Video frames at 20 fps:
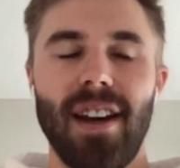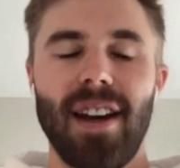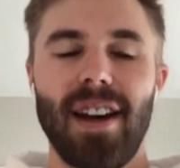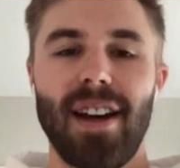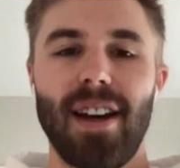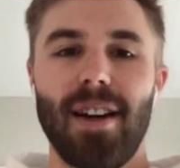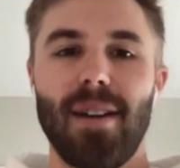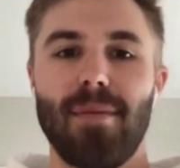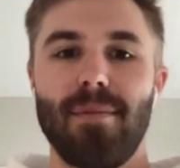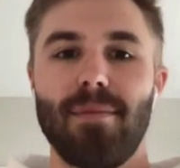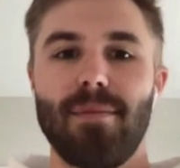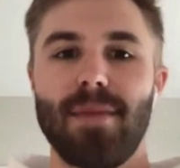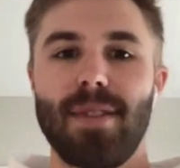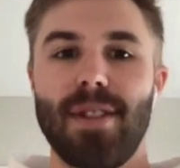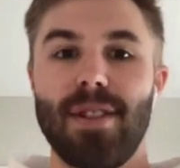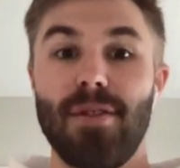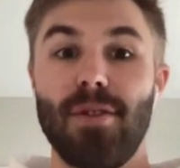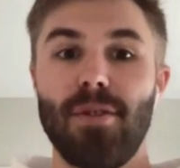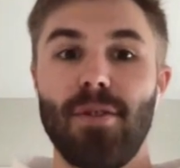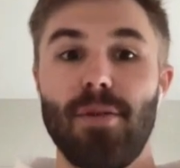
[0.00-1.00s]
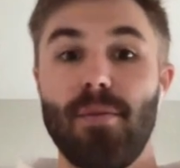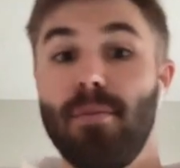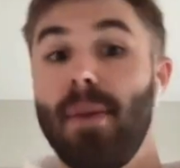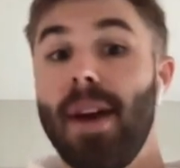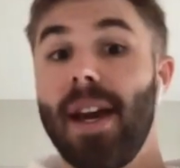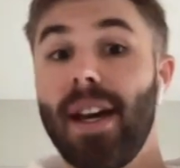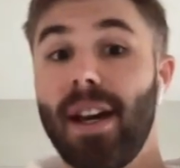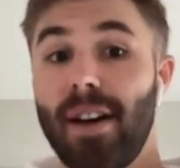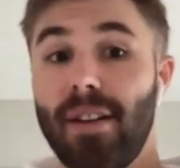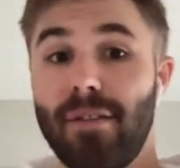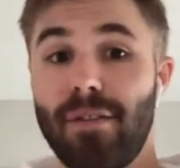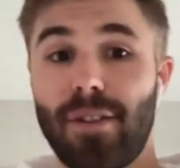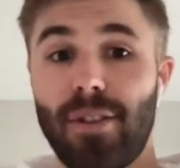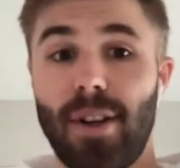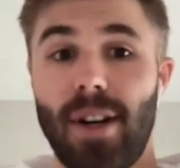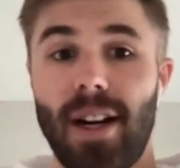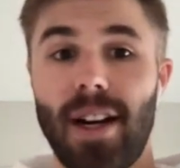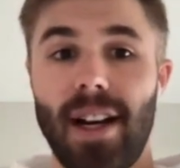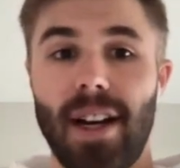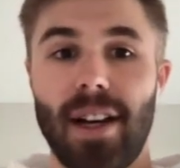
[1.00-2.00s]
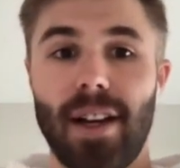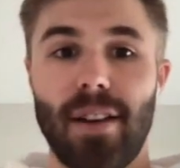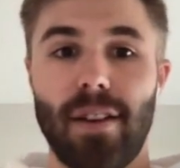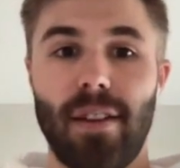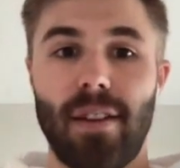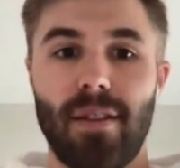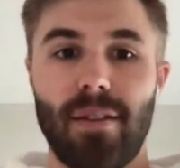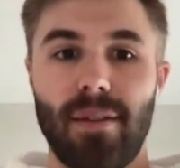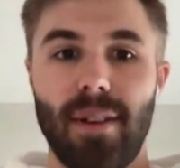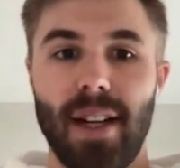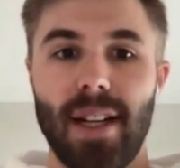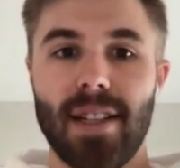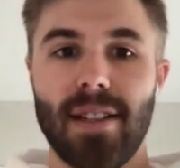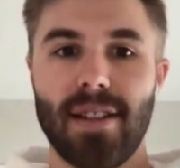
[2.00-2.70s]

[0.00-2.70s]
to make up for our health, right?